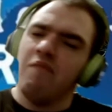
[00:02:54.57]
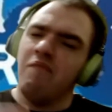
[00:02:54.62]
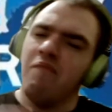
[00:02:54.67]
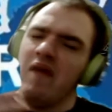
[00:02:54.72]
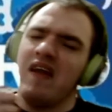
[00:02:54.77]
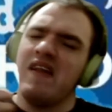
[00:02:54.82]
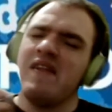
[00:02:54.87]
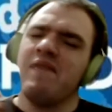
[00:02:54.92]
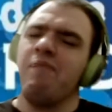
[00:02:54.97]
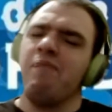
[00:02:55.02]

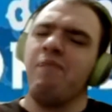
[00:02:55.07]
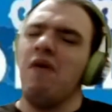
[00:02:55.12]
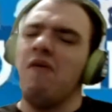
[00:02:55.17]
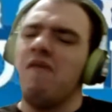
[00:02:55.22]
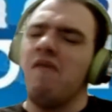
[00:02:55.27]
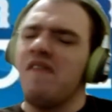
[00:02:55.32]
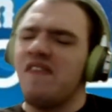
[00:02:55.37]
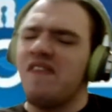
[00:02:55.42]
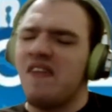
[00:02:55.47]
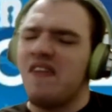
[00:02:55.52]

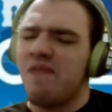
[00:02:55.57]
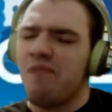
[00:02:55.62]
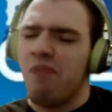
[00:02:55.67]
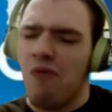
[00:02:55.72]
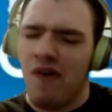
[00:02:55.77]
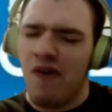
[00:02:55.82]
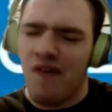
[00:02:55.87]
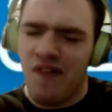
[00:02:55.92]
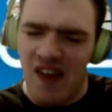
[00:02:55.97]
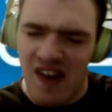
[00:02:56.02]
baseball is a
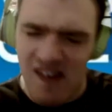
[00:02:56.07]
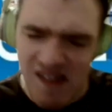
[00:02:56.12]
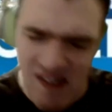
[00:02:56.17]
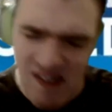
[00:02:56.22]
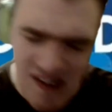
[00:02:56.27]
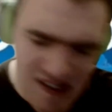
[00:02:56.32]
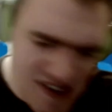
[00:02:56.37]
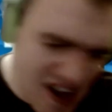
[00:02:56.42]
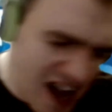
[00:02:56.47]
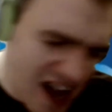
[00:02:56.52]
sport that's
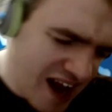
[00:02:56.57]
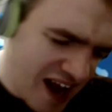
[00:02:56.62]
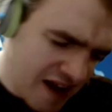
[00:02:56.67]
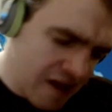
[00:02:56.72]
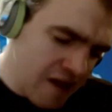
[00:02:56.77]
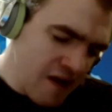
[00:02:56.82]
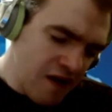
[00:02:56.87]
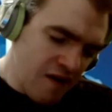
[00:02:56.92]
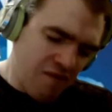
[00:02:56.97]
designed